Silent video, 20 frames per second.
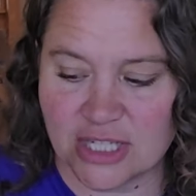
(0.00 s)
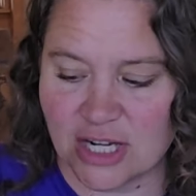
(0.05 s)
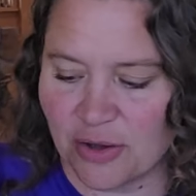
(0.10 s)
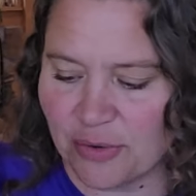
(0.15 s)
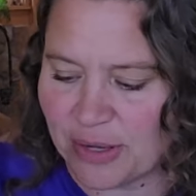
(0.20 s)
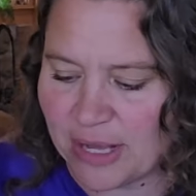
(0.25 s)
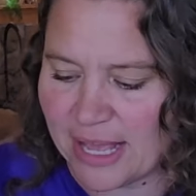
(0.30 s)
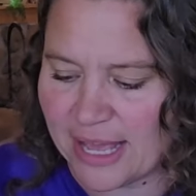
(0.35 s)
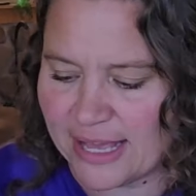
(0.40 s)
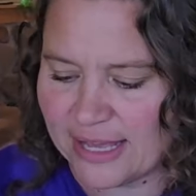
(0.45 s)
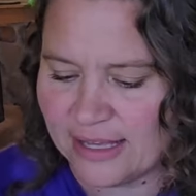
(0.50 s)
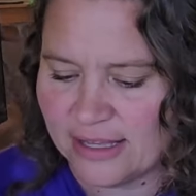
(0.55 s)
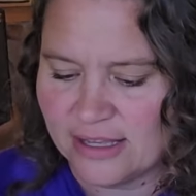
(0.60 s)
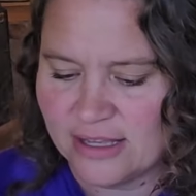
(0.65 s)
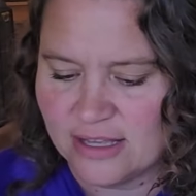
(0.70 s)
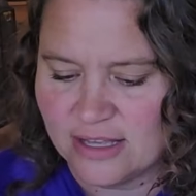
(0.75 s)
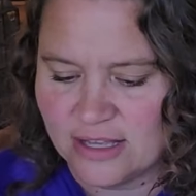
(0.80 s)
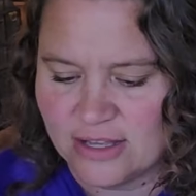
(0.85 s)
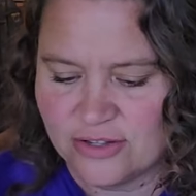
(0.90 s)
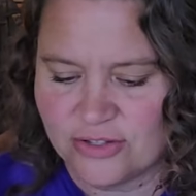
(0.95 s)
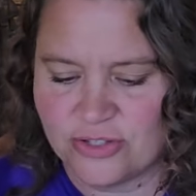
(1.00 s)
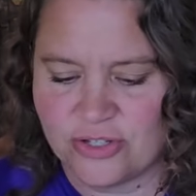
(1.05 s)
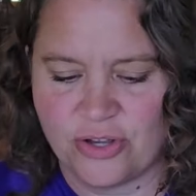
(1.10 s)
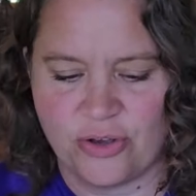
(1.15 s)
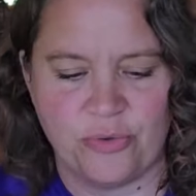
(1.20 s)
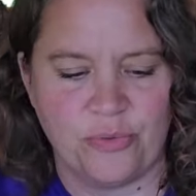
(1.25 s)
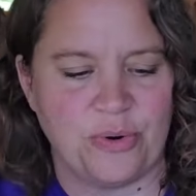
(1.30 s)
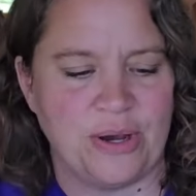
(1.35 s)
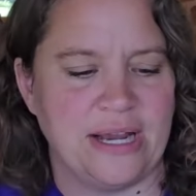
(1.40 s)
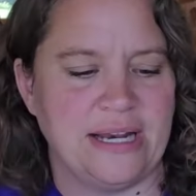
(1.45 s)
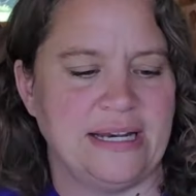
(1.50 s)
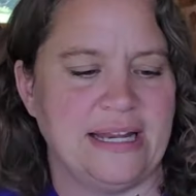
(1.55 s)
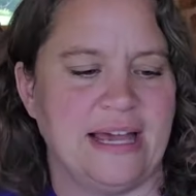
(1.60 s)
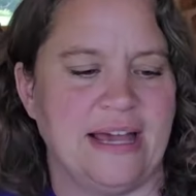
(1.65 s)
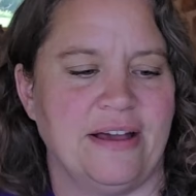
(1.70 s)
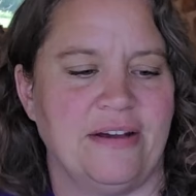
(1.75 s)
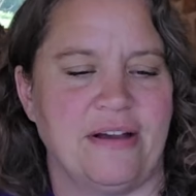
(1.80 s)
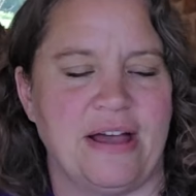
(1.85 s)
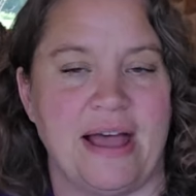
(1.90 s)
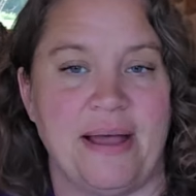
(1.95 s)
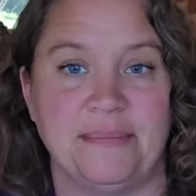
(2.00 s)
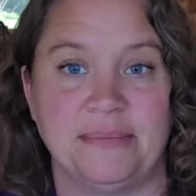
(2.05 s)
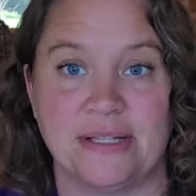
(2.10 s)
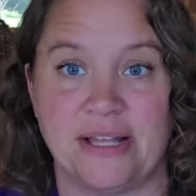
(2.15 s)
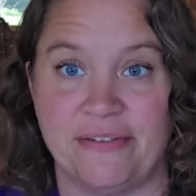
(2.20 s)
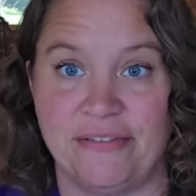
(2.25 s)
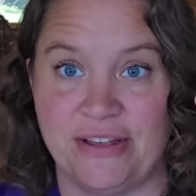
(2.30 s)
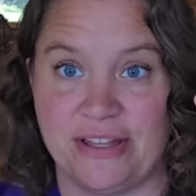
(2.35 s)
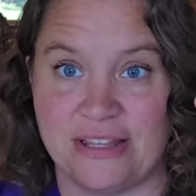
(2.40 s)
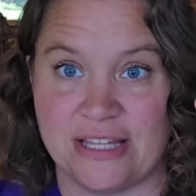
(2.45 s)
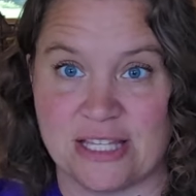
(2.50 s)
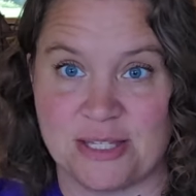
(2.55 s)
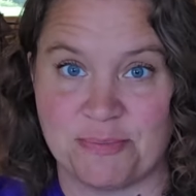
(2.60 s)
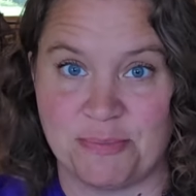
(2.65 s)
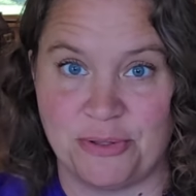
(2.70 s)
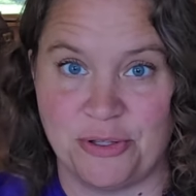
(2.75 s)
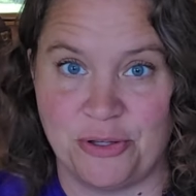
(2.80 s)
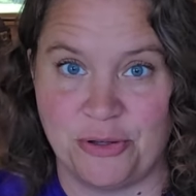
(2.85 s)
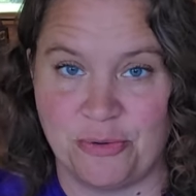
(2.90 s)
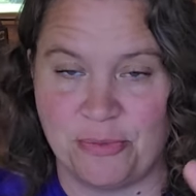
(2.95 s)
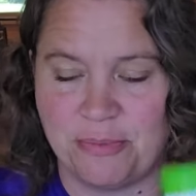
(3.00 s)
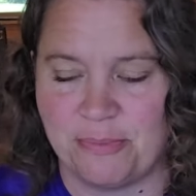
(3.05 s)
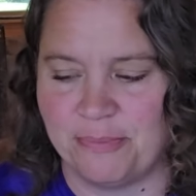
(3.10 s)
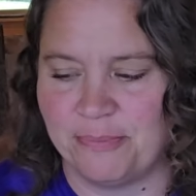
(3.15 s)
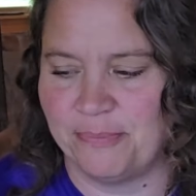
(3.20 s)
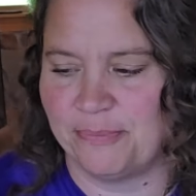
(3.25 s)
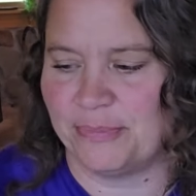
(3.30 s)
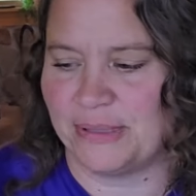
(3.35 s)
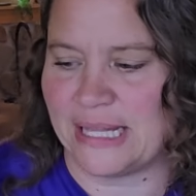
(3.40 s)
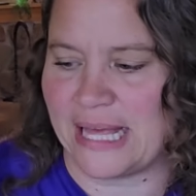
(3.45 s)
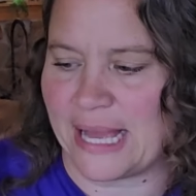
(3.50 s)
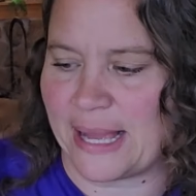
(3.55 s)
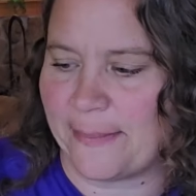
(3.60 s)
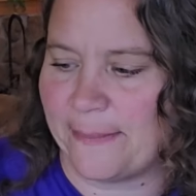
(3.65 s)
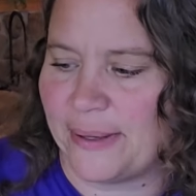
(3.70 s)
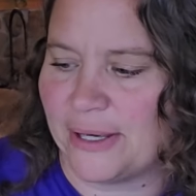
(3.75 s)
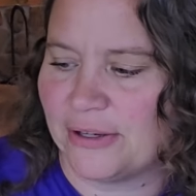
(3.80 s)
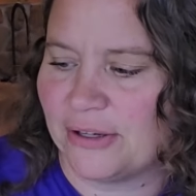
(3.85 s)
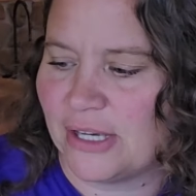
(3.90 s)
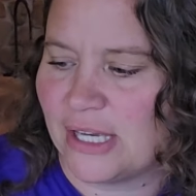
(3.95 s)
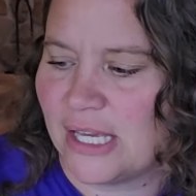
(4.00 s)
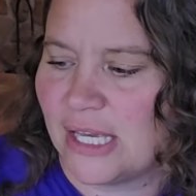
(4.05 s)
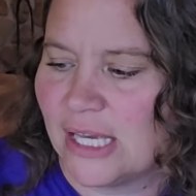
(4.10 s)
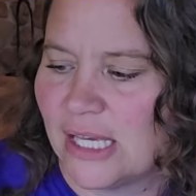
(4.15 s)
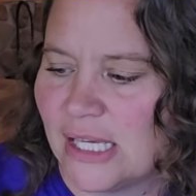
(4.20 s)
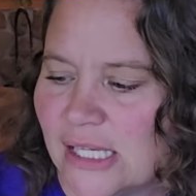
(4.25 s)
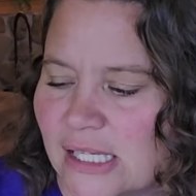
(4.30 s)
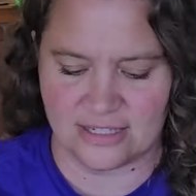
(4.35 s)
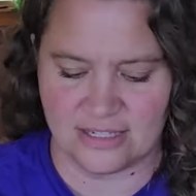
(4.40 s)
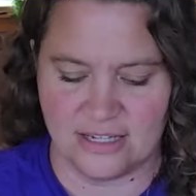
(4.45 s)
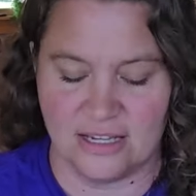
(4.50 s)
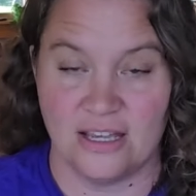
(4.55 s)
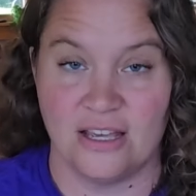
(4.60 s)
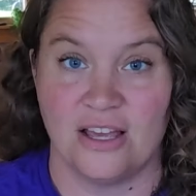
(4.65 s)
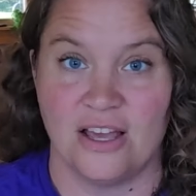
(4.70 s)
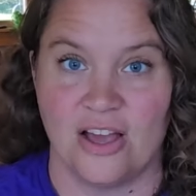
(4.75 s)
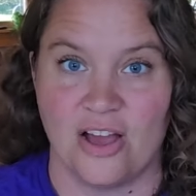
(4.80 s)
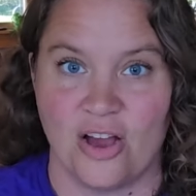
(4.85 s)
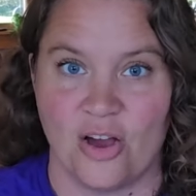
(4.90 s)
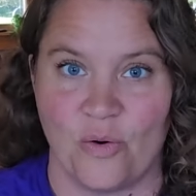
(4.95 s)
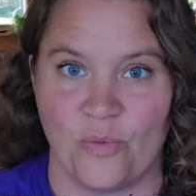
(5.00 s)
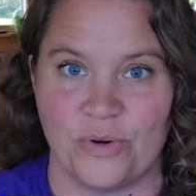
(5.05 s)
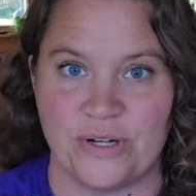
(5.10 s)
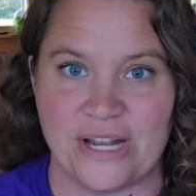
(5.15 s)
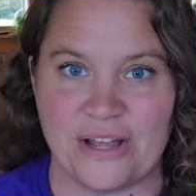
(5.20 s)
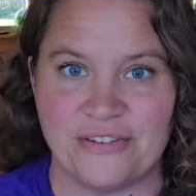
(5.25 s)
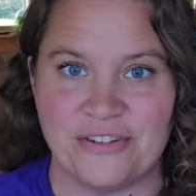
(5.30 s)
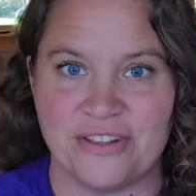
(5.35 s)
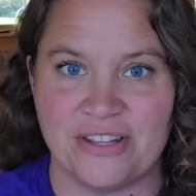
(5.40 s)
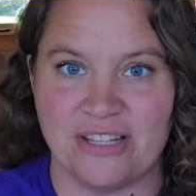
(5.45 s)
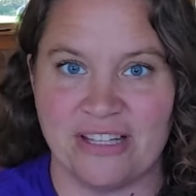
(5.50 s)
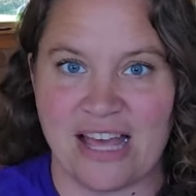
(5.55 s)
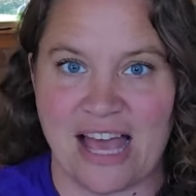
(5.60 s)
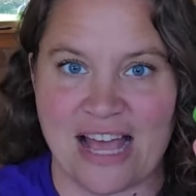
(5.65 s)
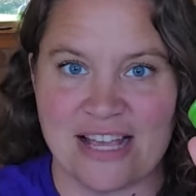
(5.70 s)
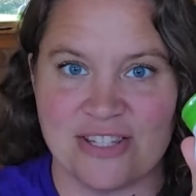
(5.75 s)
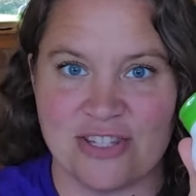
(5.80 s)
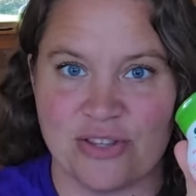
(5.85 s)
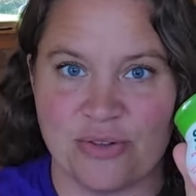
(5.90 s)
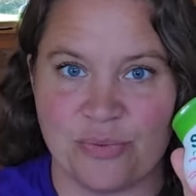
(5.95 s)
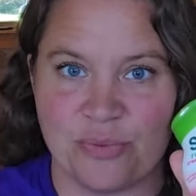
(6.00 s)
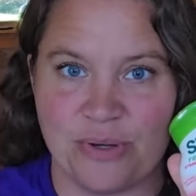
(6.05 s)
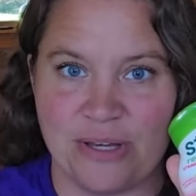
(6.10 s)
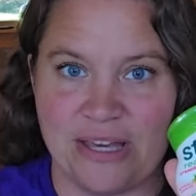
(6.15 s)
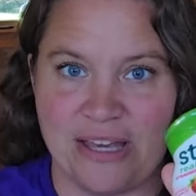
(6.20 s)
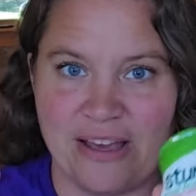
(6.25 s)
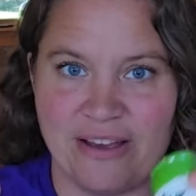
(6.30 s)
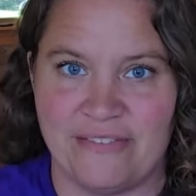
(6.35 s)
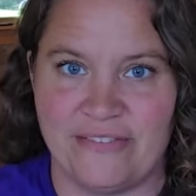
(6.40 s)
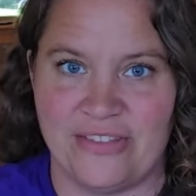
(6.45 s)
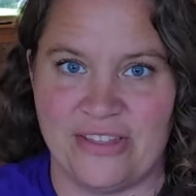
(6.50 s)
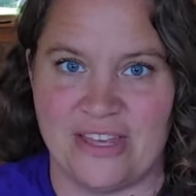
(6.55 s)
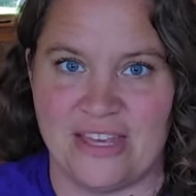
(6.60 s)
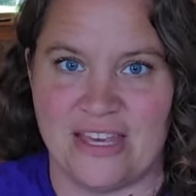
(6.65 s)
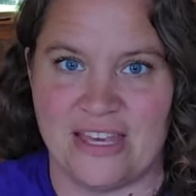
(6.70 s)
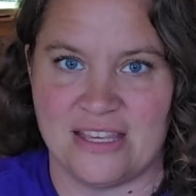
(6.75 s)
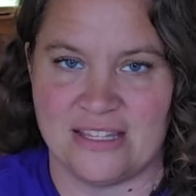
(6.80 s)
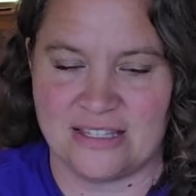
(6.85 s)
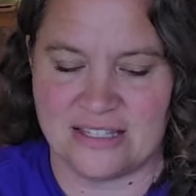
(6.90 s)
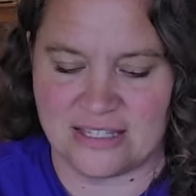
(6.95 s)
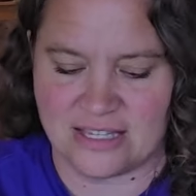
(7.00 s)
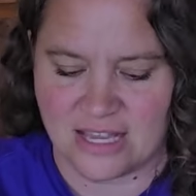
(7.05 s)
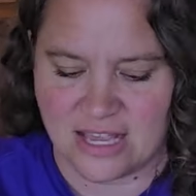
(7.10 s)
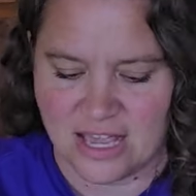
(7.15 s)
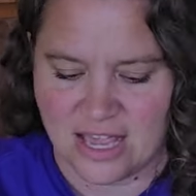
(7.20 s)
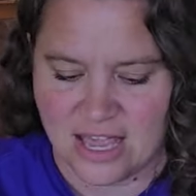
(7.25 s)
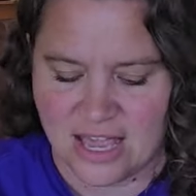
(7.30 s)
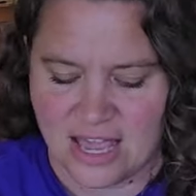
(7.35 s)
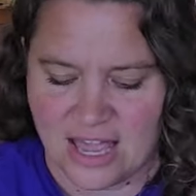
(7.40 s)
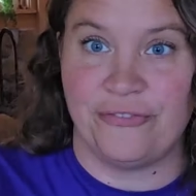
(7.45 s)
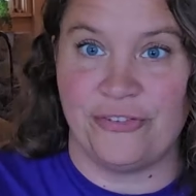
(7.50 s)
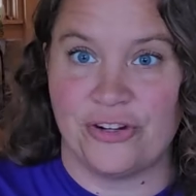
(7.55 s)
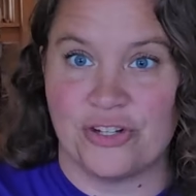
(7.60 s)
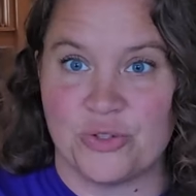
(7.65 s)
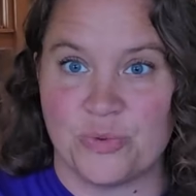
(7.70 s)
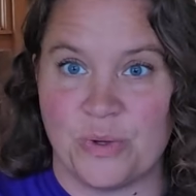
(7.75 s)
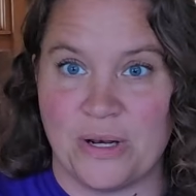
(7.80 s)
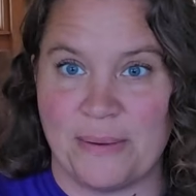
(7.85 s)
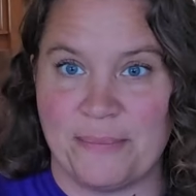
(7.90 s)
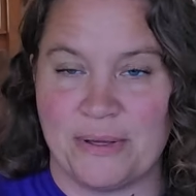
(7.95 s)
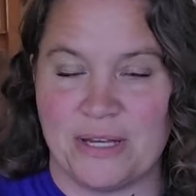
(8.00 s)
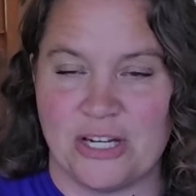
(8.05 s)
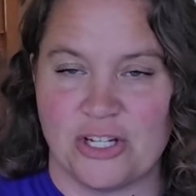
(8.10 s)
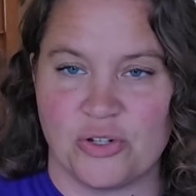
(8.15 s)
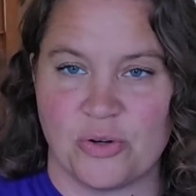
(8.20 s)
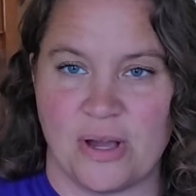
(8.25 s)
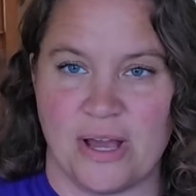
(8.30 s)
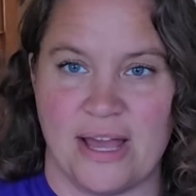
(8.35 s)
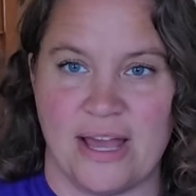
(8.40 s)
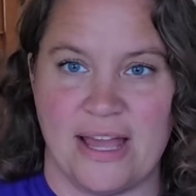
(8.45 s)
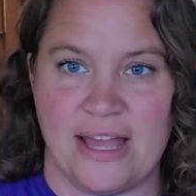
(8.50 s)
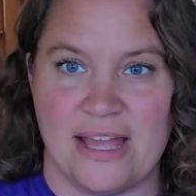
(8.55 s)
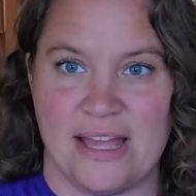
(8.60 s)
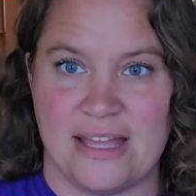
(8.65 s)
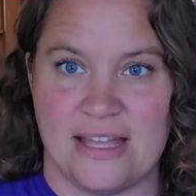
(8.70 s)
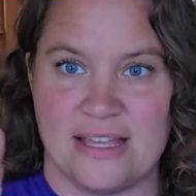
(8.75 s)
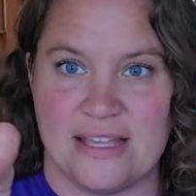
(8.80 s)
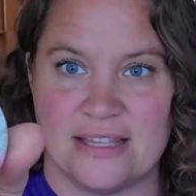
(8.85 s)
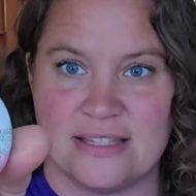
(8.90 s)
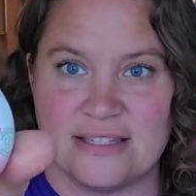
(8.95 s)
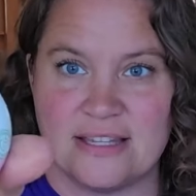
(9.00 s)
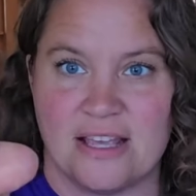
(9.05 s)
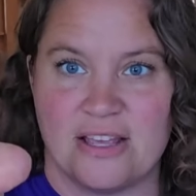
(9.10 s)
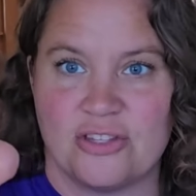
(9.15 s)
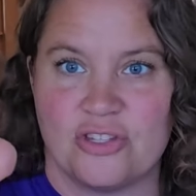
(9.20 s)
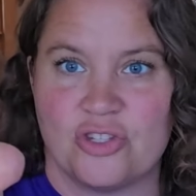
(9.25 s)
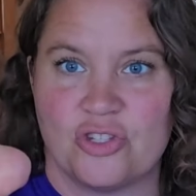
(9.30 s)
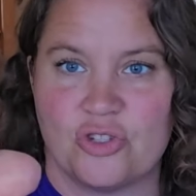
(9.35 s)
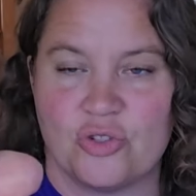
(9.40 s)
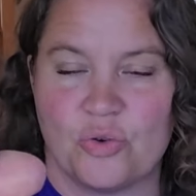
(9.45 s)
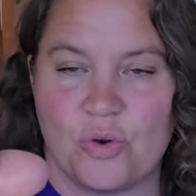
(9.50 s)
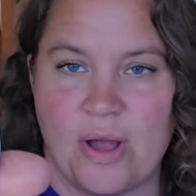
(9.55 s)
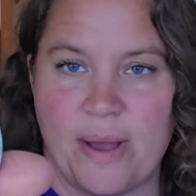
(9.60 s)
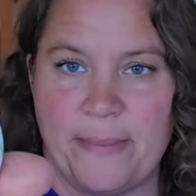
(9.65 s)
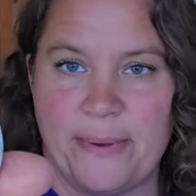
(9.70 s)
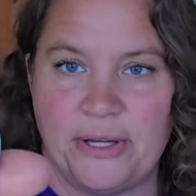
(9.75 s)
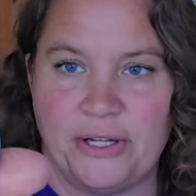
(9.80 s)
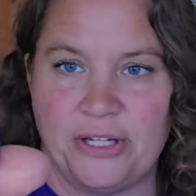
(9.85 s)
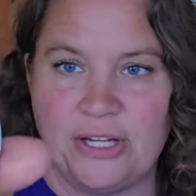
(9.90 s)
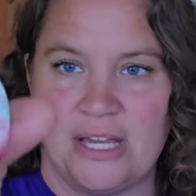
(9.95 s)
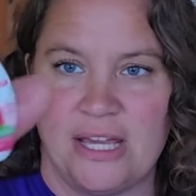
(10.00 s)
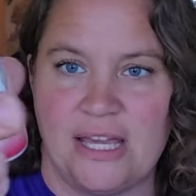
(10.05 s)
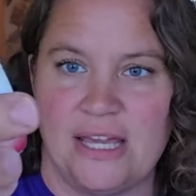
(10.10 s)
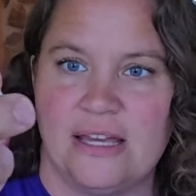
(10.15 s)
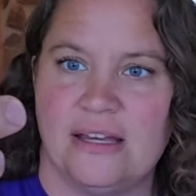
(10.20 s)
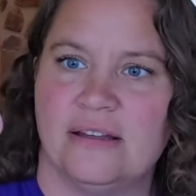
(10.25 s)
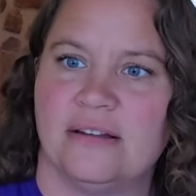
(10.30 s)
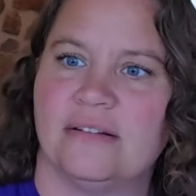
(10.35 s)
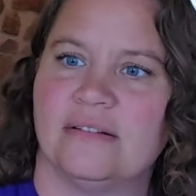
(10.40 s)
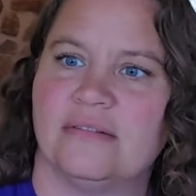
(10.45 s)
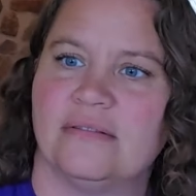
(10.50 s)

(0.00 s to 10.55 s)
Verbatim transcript: Okay, so right now I'm loving this blue blackberry. We're down to the last three of these. First one I'm gonna try is strawberry,